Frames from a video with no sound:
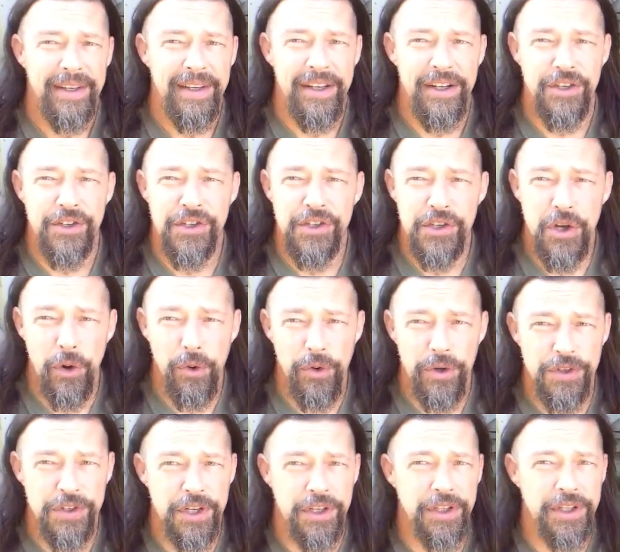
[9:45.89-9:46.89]
It is so
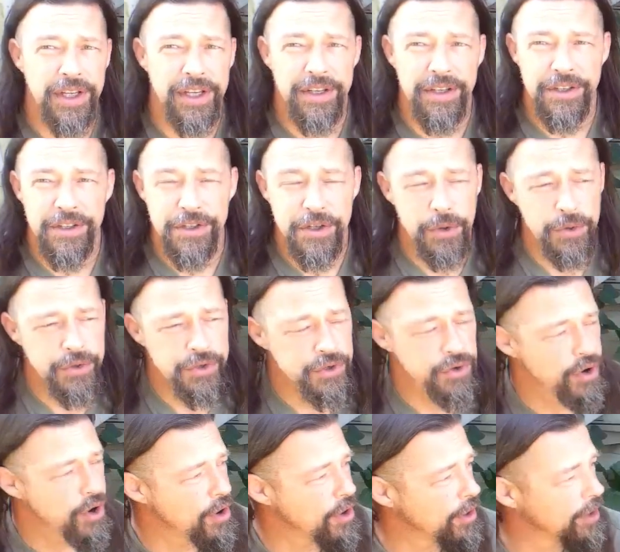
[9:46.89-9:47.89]
resilient, so
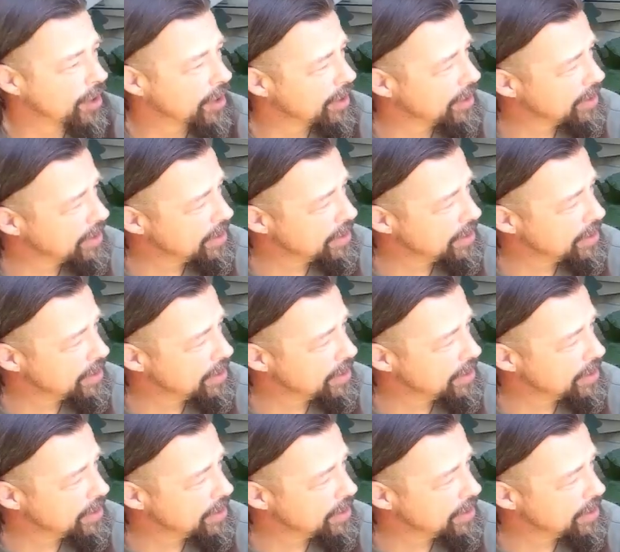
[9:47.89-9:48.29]
strong,